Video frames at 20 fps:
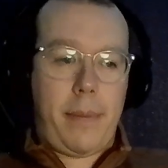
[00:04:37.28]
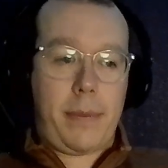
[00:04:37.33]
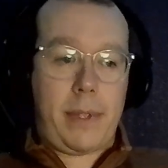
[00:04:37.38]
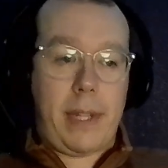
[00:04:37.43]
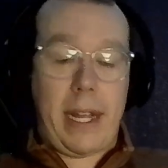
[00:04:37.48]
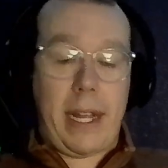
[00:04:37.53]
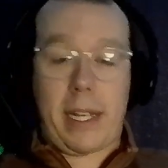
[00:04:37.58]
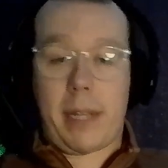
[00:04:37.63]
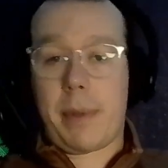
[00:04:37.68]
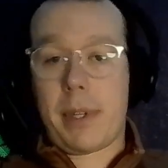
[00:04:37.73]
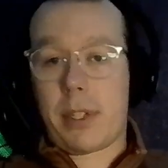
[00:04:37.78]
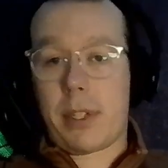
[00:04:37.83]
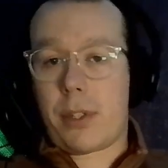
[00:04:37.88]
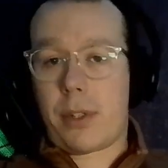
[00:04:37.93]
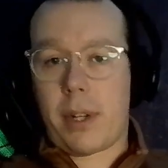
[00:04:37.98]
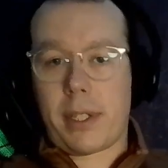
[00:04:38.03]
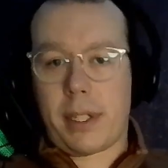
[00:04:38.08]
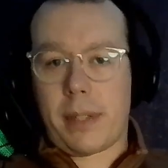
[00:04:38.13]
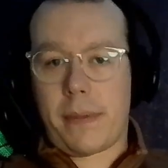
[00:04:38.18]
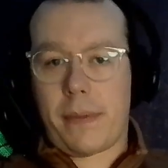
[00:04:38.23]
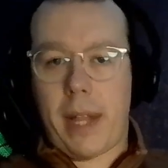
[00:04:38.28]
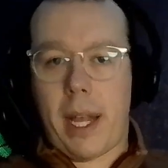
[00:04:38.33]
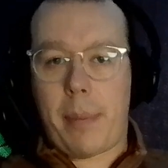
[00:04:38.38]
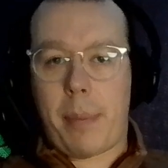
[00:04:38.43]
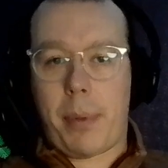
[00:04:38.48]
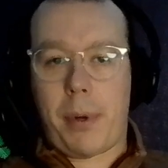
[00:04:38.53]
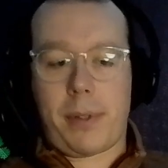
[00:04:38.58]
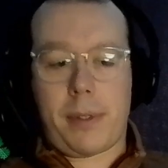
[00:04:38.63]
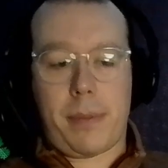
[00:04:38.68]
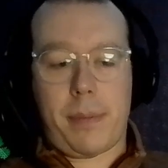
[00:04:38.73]
That can be distressing for
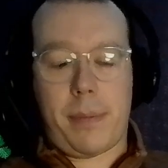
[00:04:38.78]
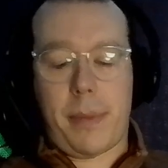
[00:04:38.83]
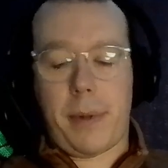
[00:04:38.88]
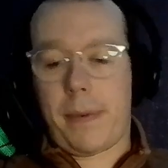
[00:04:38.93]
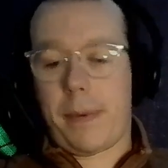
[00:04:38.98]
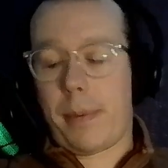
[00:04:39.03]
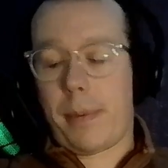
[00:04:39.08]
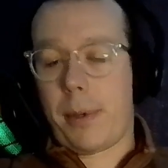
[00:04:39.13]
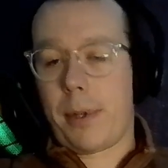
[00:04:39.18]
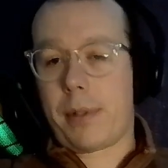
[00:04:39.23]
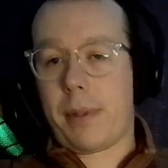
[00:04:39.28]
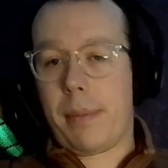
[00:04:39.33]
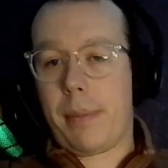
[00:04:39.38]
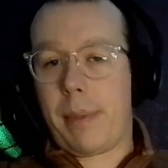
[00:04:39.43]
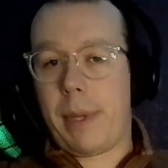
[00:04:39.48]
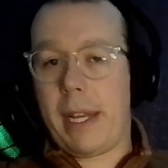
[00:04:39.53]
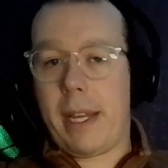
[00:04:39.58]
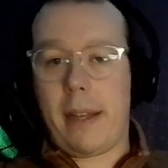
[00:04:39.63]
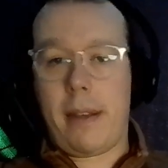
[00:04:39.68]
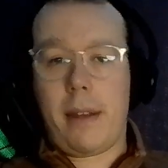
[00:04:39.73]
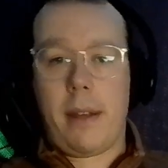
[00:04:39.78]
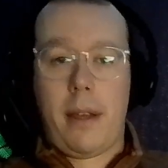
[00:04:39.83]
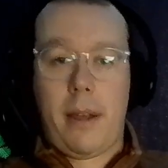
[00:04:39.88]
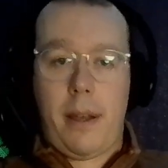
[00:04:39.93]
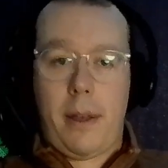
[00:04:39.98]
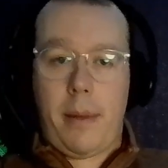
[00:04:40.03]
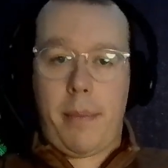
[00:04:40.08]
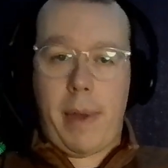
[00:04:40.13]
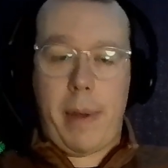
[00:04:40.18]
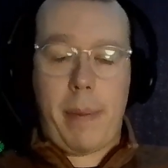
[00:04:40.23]
that person. But for person B,
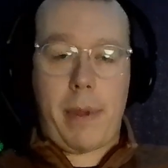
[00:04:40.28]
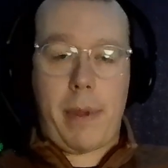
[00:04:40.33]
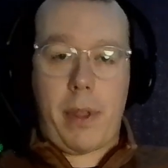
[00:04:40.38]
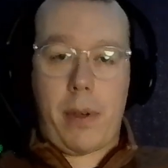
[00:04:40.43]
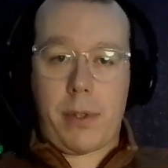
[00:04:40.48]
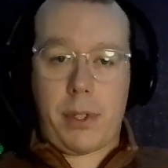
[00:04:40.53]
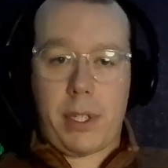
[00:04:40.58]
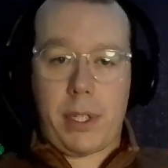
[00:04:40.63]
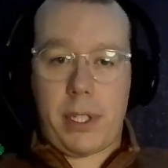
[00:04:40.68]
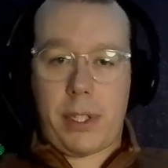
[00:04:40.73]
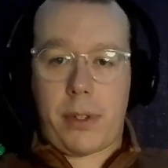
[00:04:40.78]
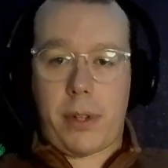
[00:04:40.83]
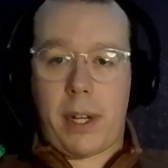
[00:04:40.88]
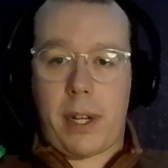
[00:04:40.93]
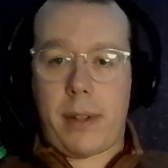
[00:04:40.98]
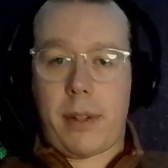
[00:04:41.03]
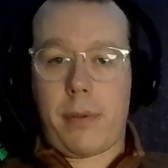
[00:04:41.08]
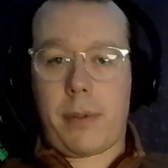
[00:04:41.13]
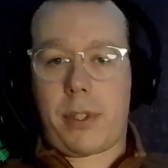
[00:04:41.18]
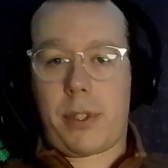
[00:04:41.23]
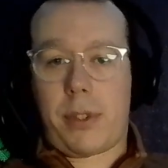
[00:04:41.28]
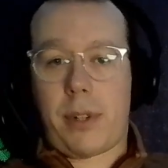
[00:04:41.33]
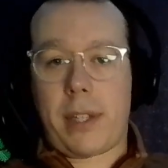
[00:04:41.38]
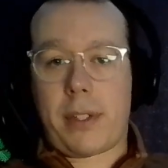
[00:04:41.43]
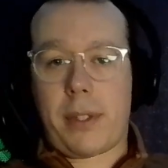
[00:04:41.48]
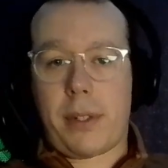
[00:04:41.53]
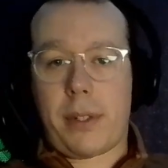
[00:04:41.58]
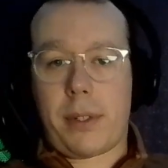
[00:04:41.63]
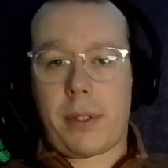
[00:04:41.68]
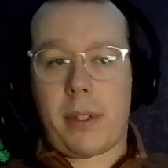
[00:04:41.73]
maybe those
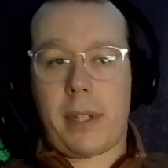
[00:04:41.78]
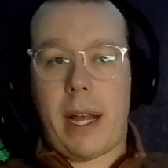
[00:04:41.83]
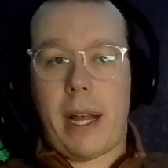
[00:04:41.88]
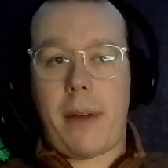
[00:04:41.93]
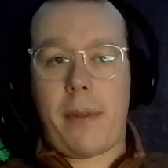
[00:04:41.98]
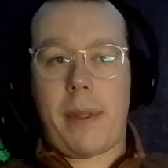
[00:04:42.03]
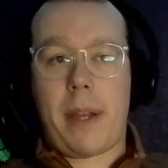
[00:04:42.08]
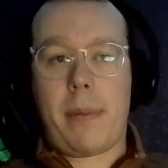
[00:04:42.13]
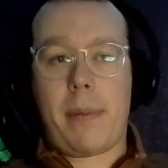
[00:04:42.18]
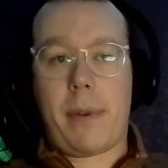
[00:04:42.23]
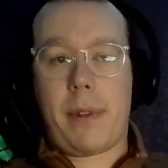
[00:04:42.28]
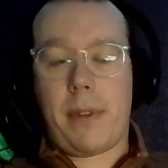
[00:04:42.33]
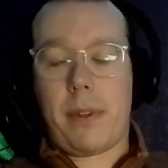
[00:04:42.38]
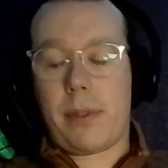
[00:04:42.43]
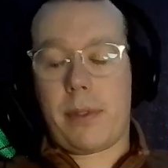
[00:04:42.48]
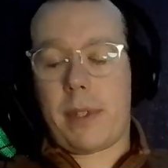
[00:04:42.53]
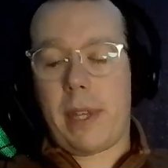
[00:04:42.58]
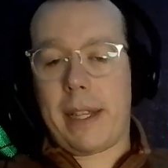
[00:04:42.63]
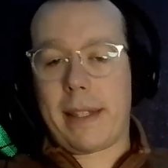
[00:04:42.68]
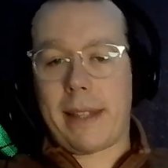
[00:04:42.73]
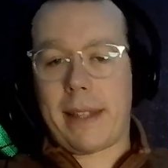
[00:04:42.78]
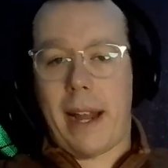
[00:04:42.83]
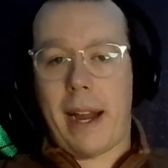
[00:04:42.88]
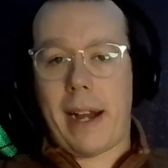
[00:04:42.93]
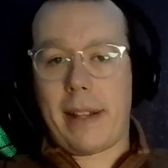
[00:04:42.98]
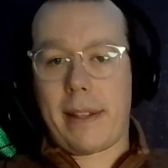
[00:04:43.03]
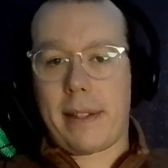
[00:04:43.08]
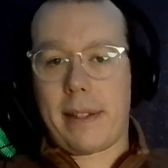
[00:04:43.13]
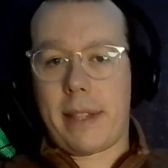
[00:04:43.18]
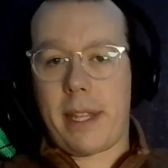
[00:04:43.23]
stressors allow them, or those
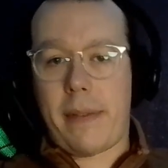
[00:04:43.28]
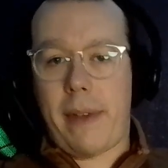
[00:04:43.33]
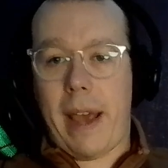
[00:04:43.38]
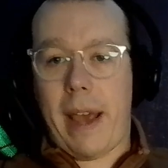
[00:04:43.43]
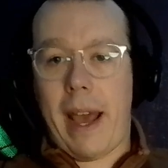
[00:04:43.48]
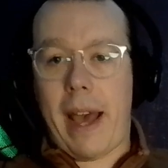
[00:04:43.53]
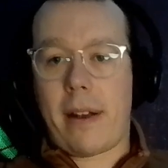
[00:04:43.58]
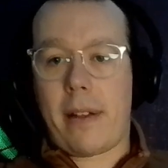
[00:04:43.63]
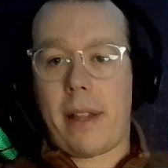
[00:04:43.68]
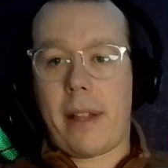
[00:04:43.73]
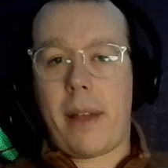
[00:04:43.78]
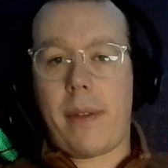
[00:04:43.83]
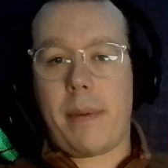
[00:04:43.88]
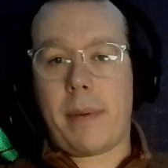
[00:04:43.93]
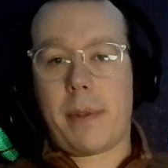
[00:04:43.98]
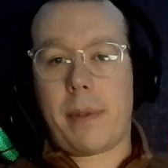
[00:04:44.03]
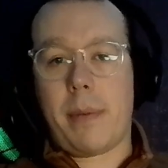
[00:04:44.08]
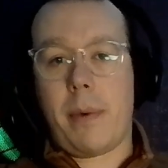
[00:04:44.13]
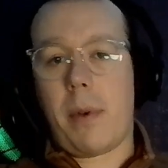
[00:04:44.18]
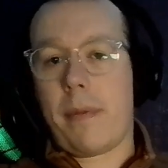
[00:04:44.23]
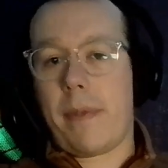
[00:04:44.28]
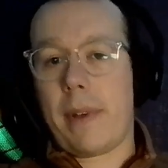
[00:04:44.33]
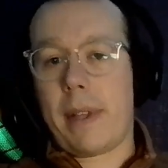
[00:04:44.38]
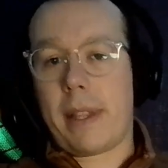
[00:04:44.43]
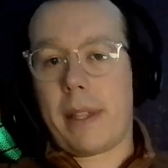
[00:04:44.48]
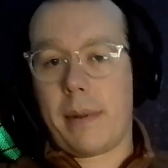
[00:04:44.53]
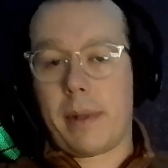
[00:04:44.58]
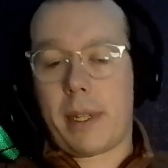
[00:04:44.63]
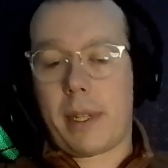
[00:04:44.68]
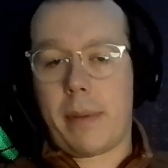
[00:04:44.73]
anxieties that they've had allow them to
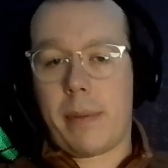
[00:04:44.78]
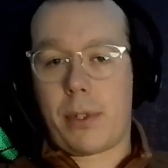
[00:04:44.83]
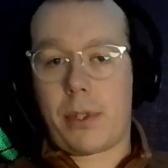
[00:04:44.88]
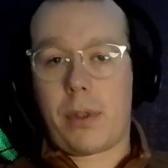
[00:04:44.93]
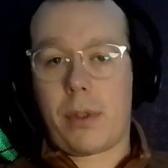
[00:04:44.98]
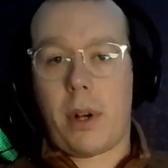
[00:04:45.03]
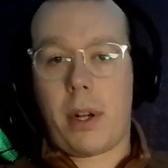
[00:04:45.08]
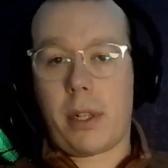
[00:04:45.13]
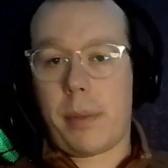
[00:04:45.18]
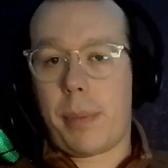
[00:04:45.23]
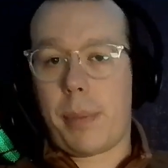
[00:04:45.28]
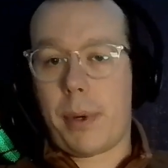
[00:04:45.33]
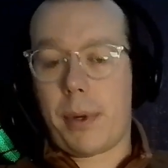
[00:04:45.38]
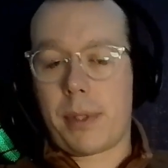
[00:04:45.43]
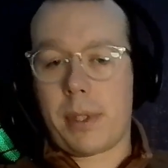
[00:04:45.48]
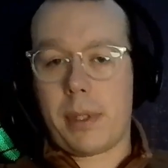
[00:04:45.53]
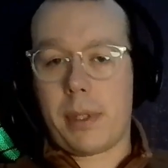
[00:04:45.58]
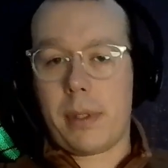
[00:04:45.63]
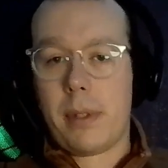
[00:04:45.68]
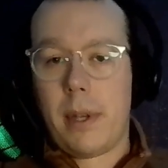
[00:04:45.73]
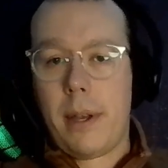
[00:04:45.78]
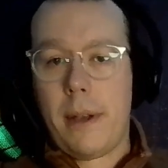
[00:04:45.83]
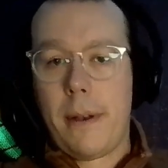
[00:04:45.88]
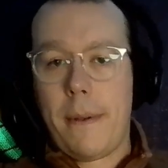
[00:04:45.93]
motivate them to become a stronger person.